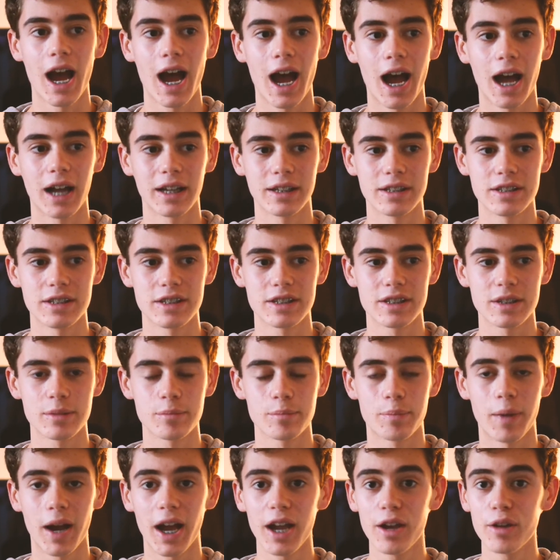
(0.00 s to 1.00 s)
And
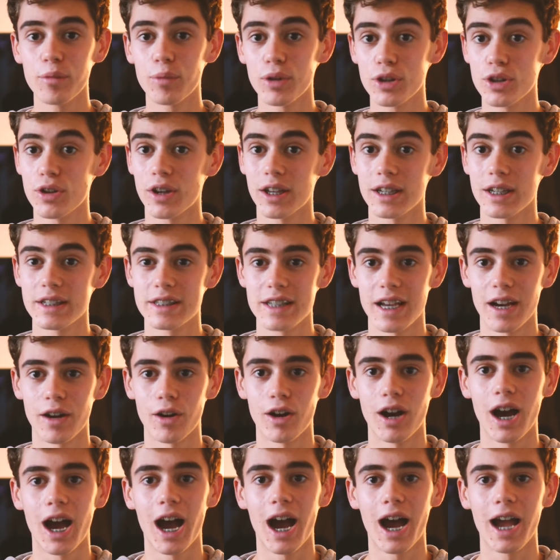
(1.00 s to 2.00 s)
by what you can
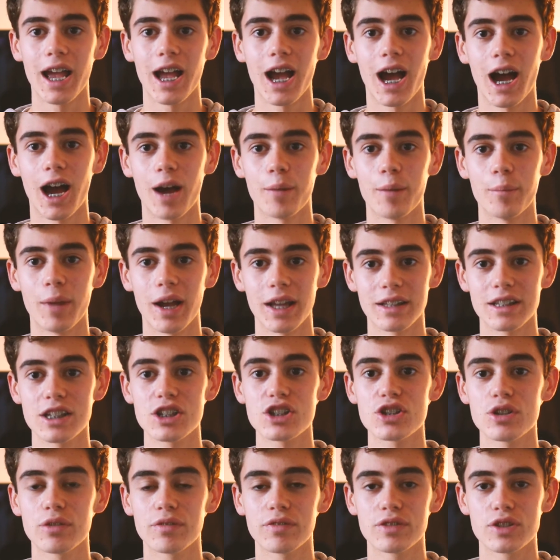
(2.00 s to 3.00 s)
tell, I am a
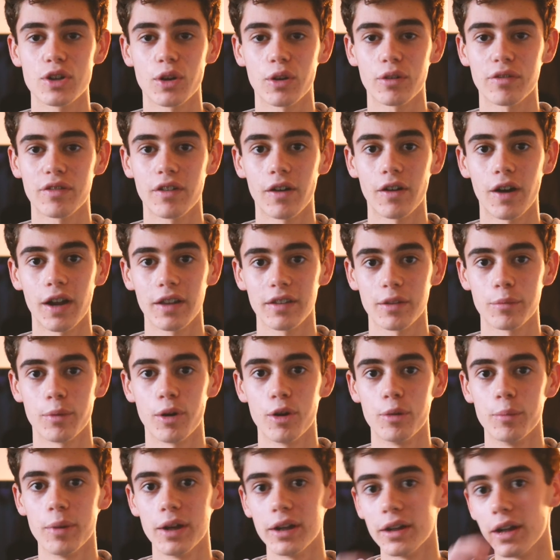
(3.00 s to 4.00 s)
digital photographer at the
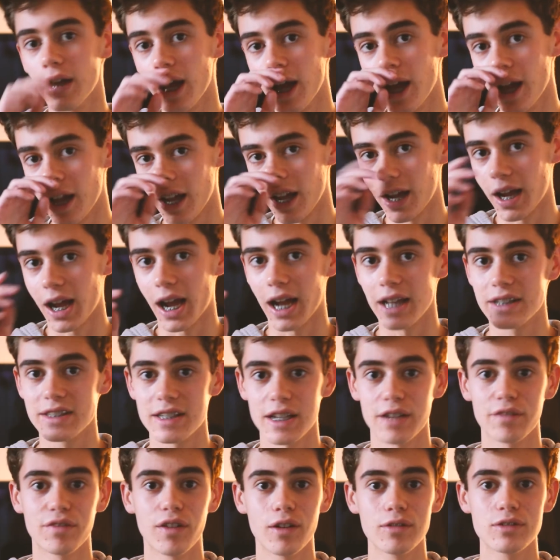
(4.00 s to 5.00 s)
moment. I
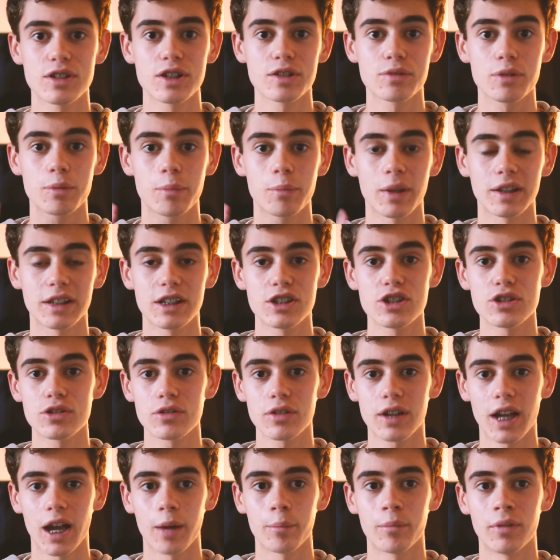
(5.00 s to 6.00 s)
take photos with my
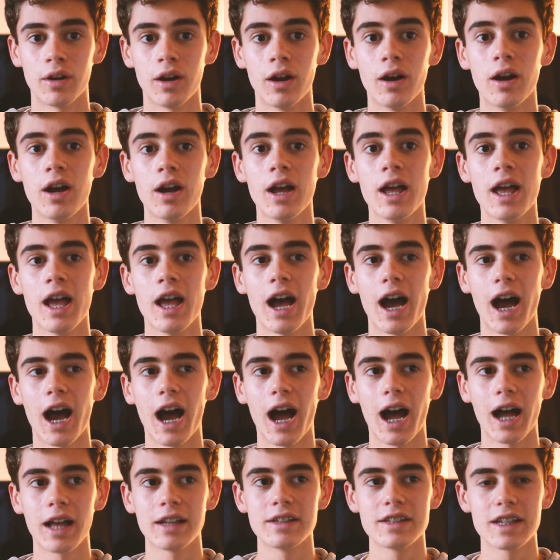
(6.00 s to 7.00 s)
digital camera,
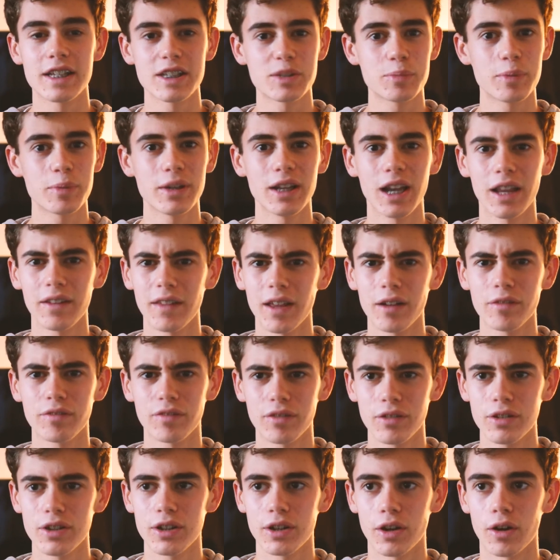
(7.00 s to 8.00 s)
and it's been like that
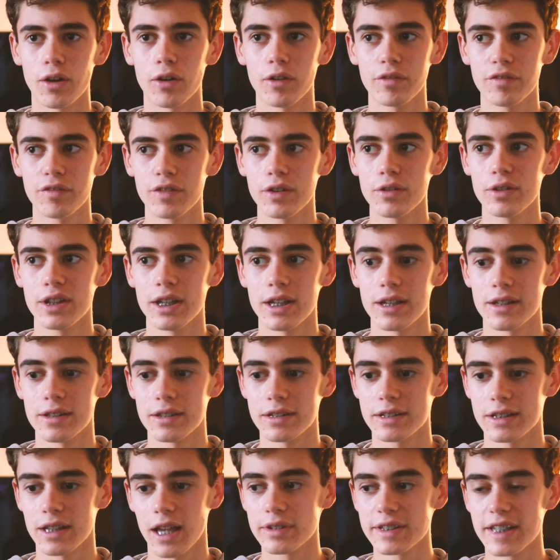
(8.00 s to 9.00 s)
for, you know, a few
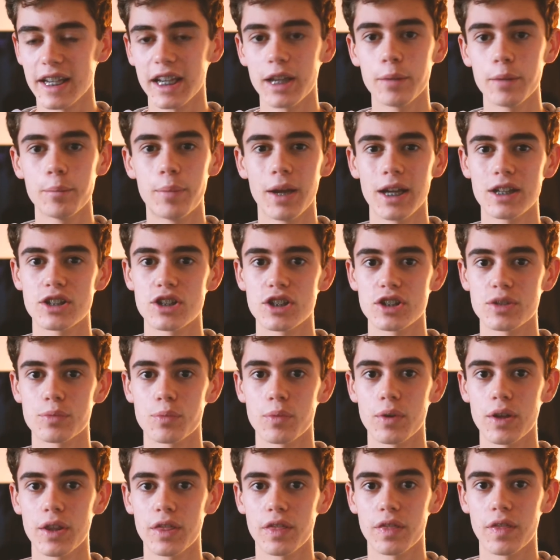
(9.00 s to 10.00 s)
years. Taking pictures
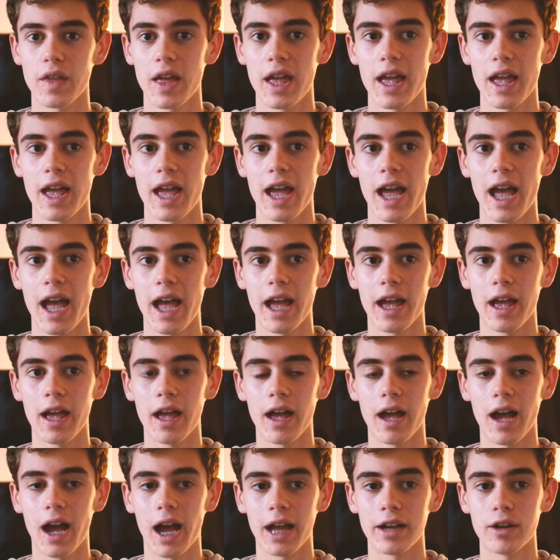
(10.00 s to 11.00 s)
with
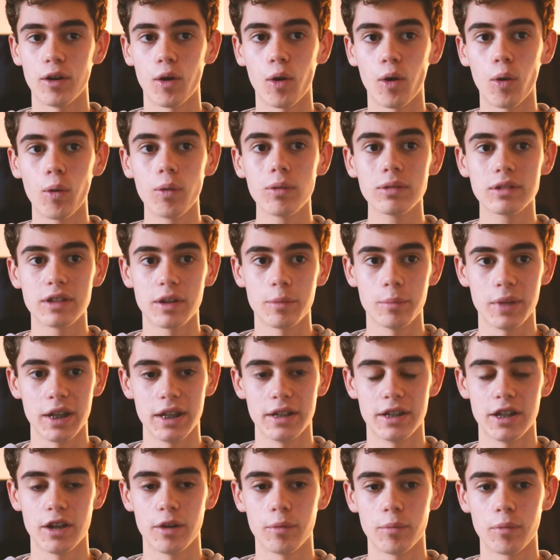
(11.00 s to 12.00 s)
an older
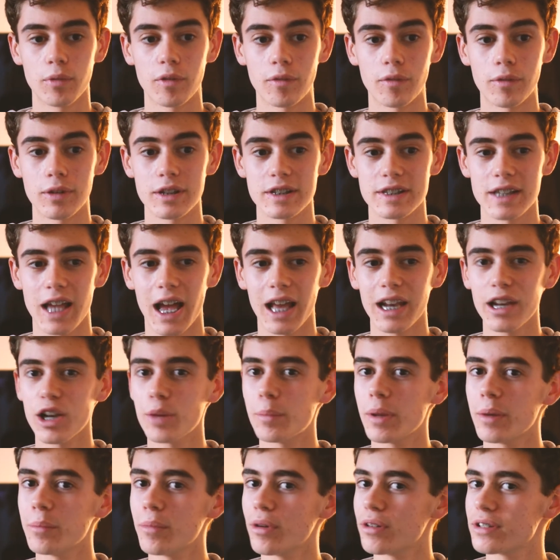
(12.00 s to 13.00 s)
medium was a
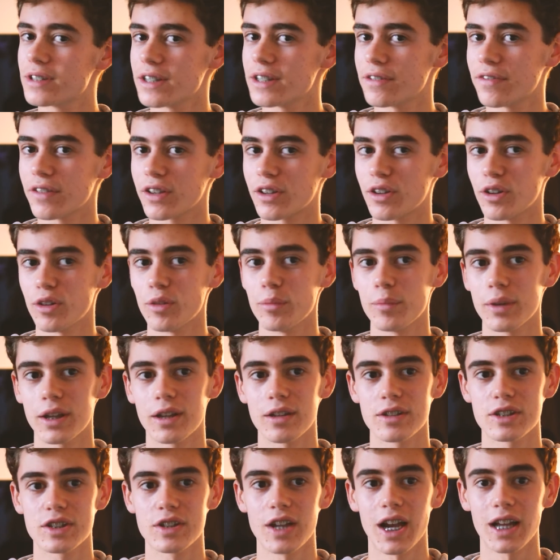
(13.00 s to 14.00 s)
little bit more difficult
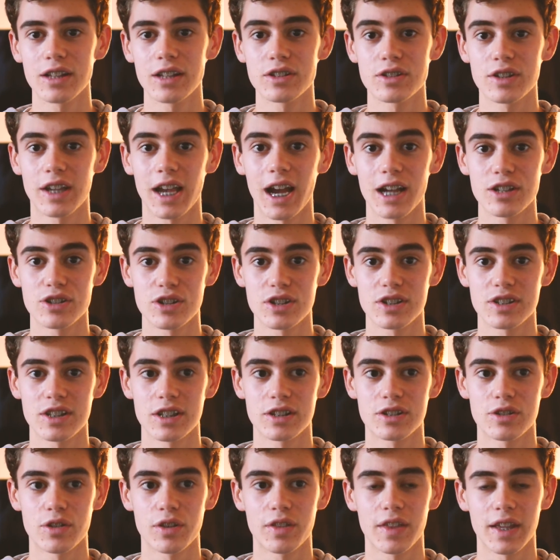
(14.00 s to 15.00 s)
because you had to get
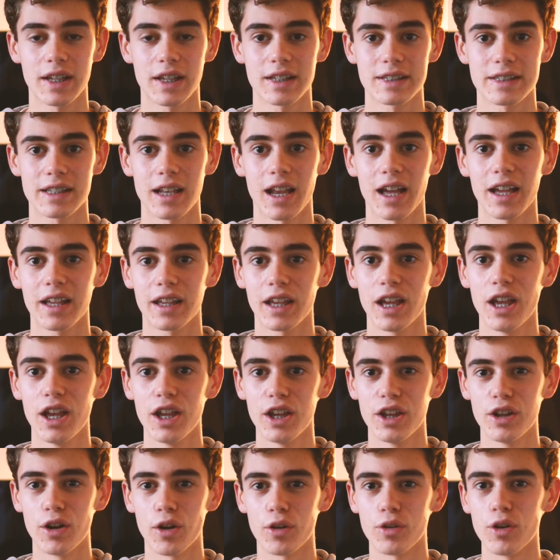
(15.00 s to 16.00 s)
adjusted to things like,
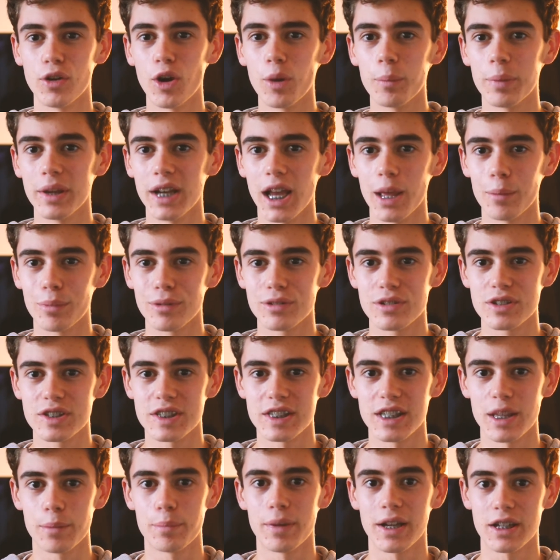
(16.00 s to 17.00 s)
you know, not being able to
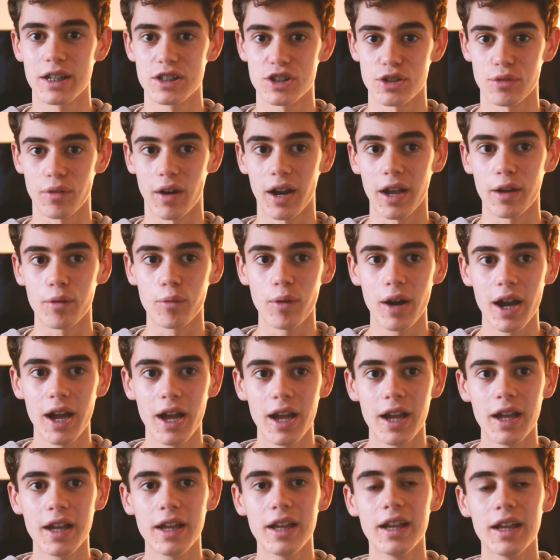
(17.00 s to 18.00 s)
see the picture right
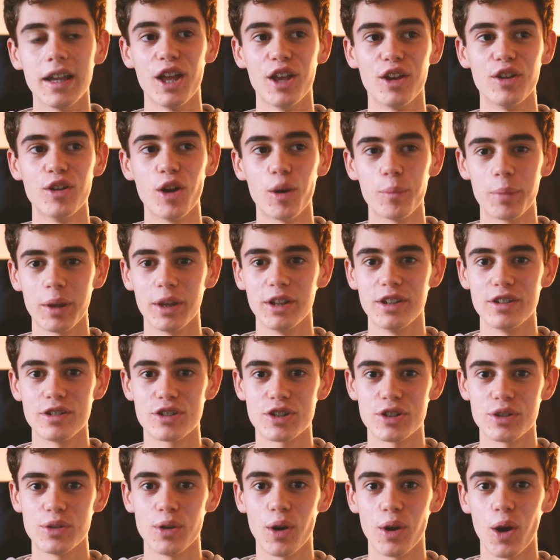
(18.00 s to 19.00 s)
away, not being
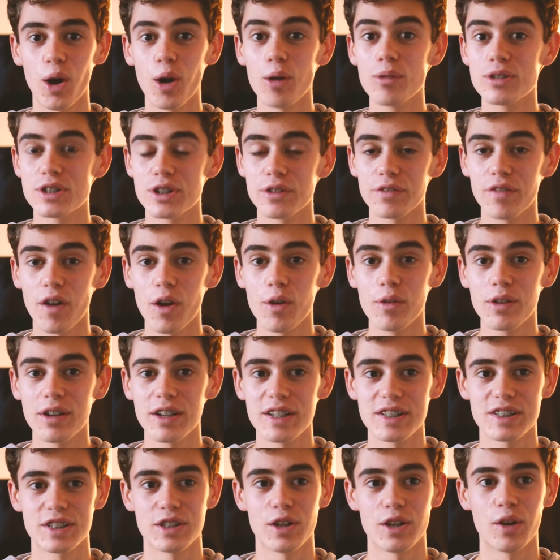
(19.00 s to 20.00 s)
to
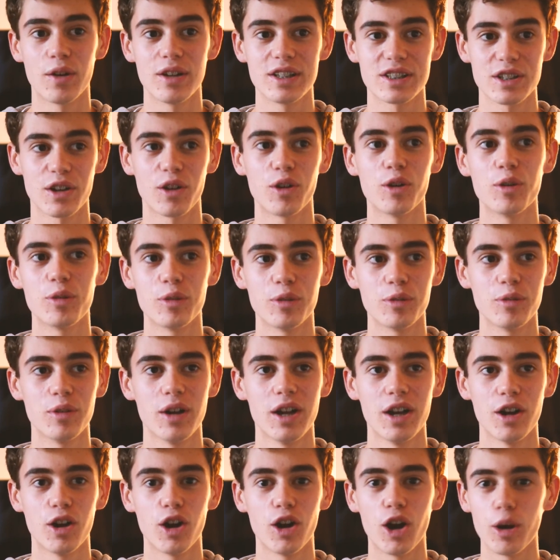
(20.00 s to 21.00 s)
autofocus, you know, it's all
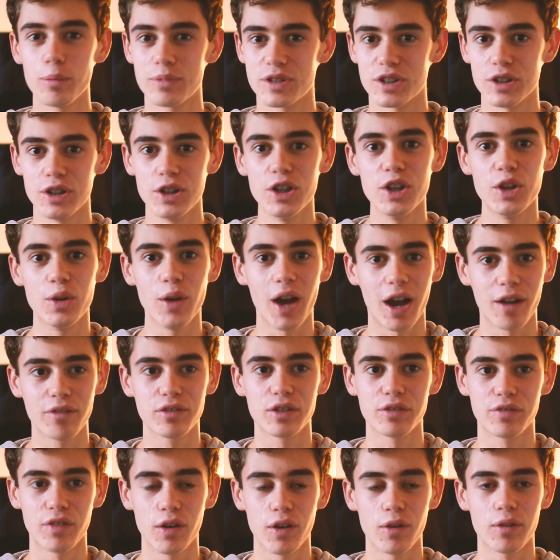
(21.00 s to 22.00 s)
up to you, you
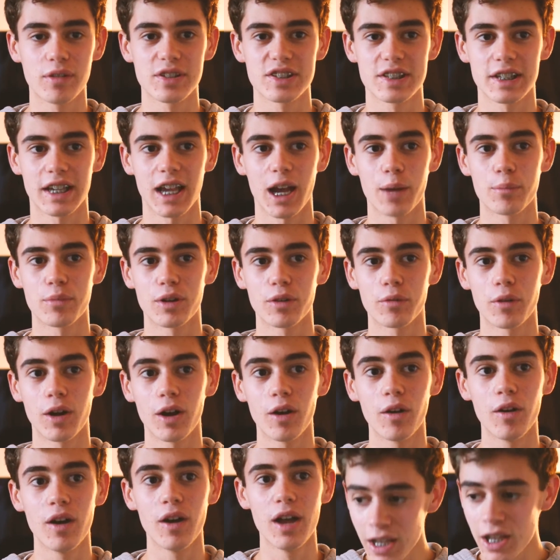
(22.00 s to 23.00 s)
have to focus the camera
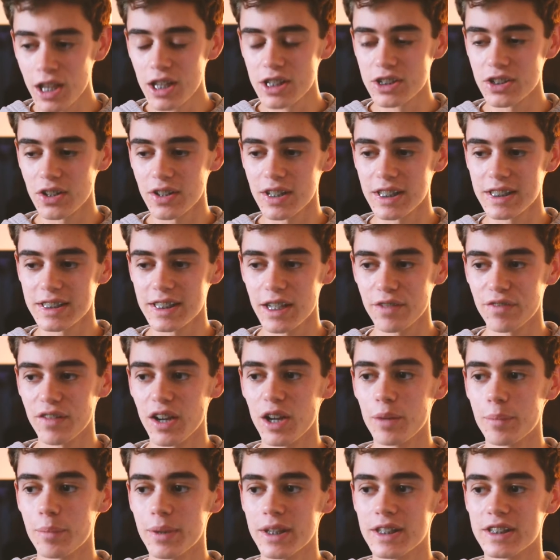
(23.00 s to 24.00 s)
well. So there's
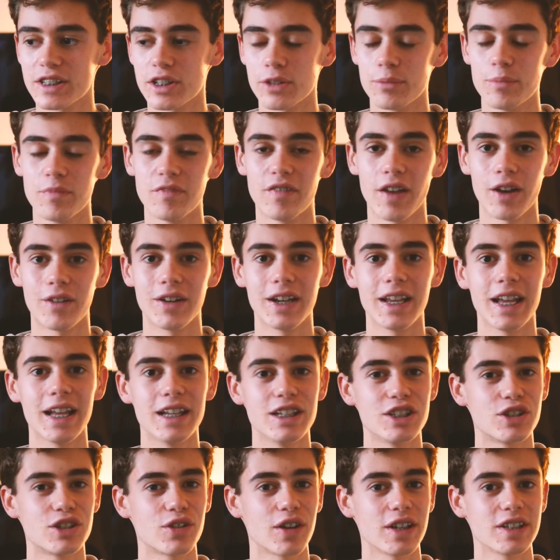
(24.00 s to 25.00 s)
definitely been some very
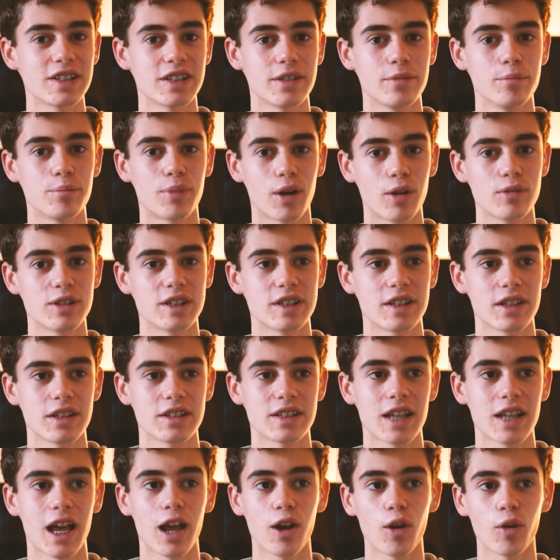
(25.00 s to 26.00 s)
interesting
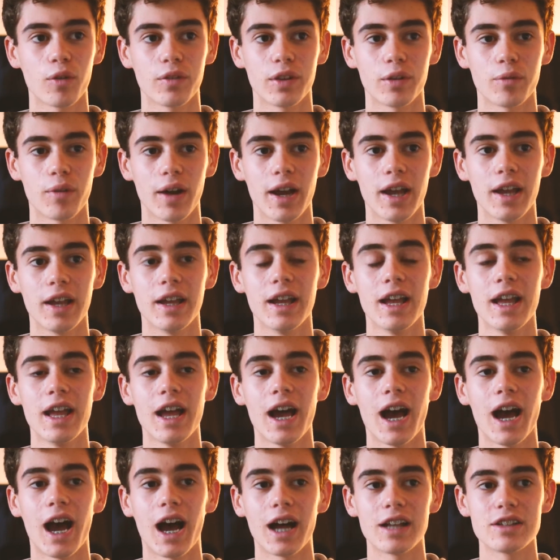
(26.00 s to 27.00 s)
processes along the way,
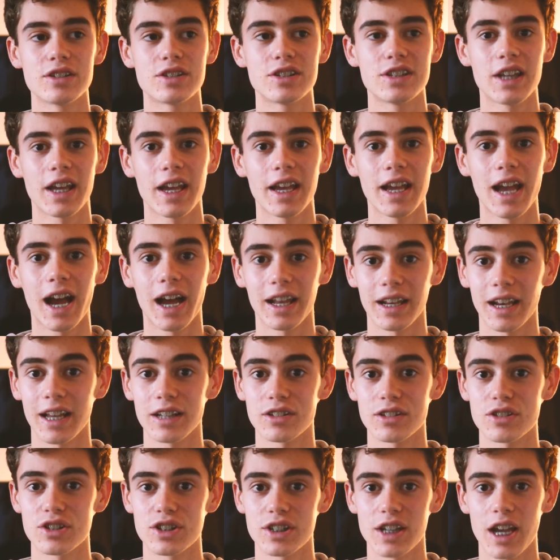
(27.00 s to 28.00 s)
and today I'd
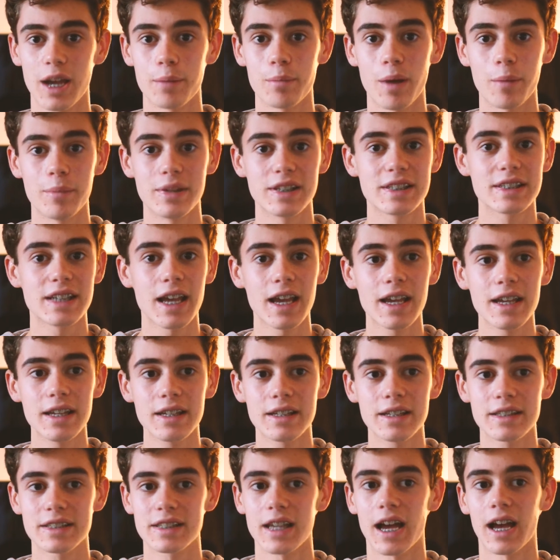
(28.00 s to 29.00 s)
like to share my
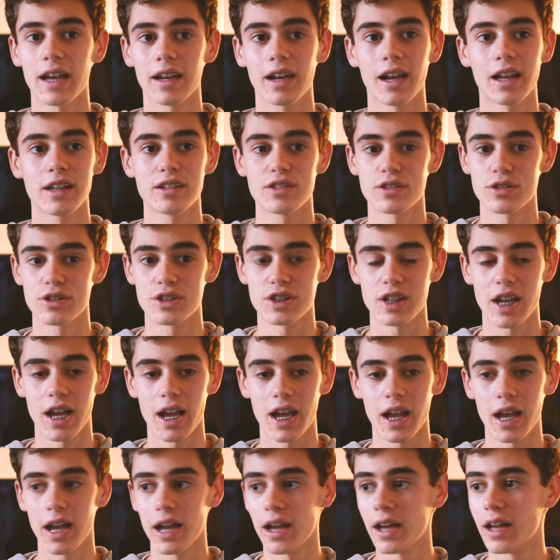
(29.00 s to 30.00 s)
mistakes. I'd like to
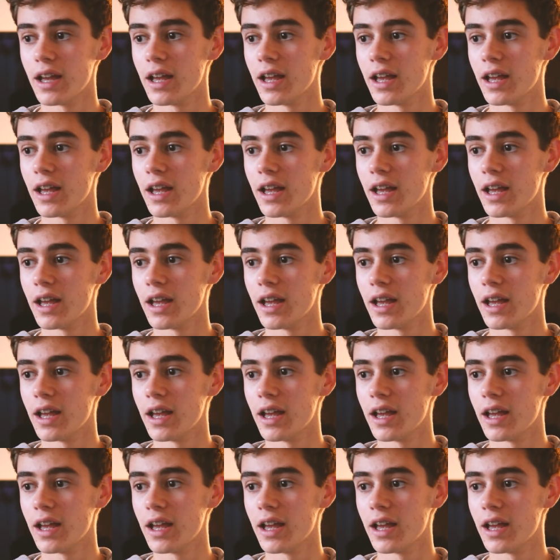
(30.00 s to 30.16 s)
share